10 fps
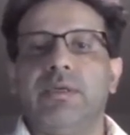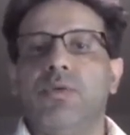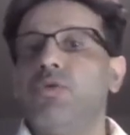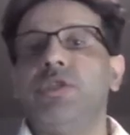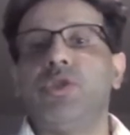
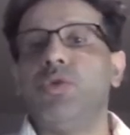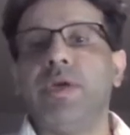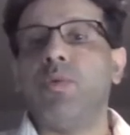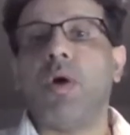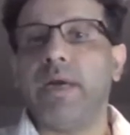who is
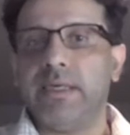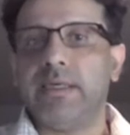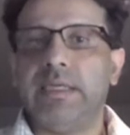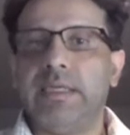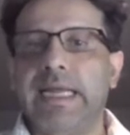doing what?
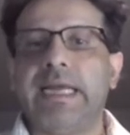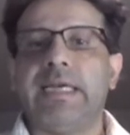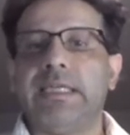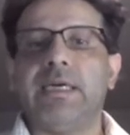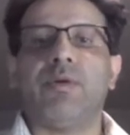That
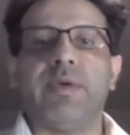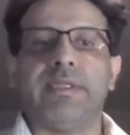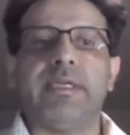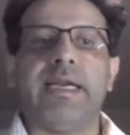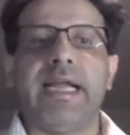is the
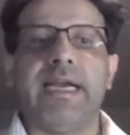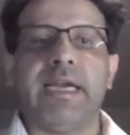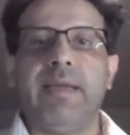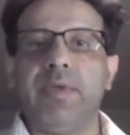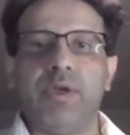question at that
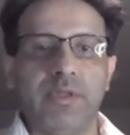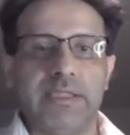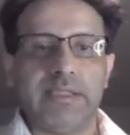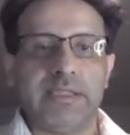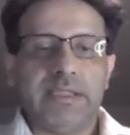time. You know,
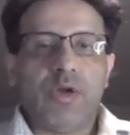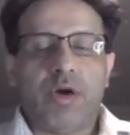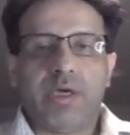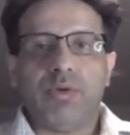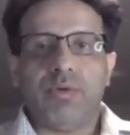this is
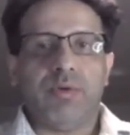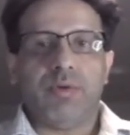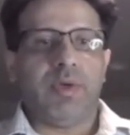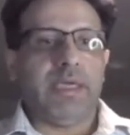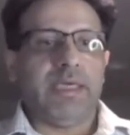lock.
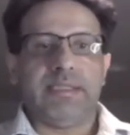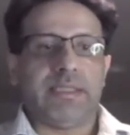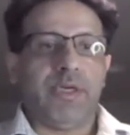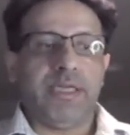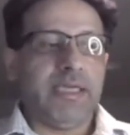Is
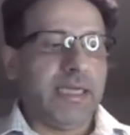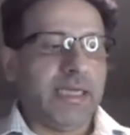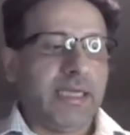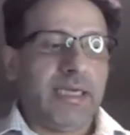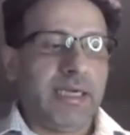somebody,
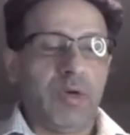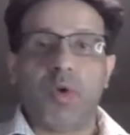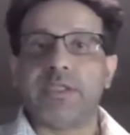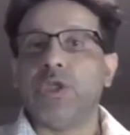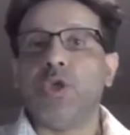
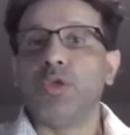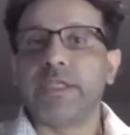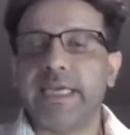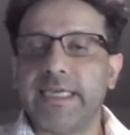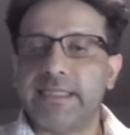what is the
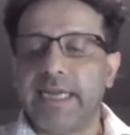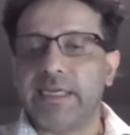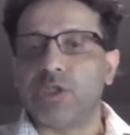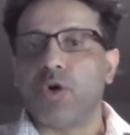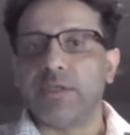use case that
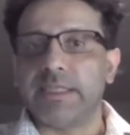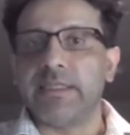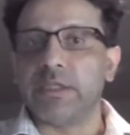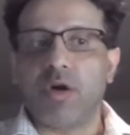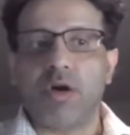is causing
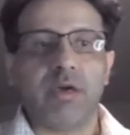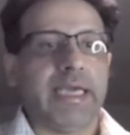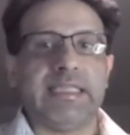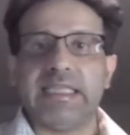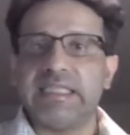this lock?
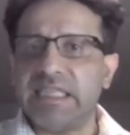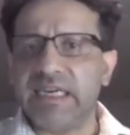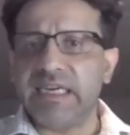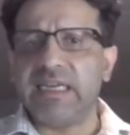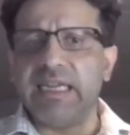Again, the
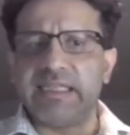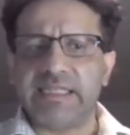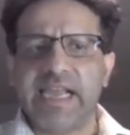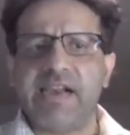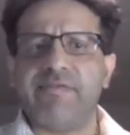SID
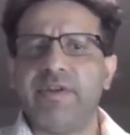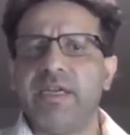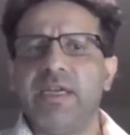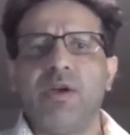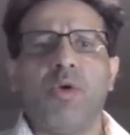itself
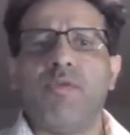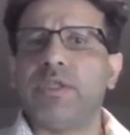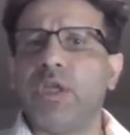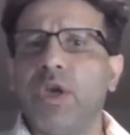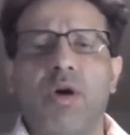over
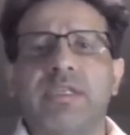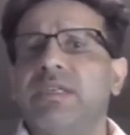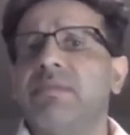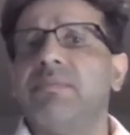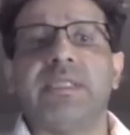the long
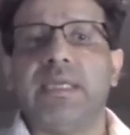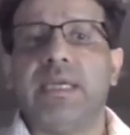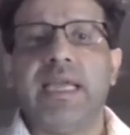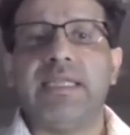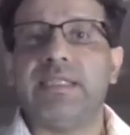term is
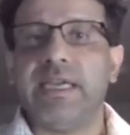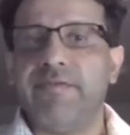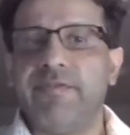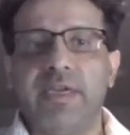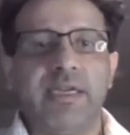insignificant. It's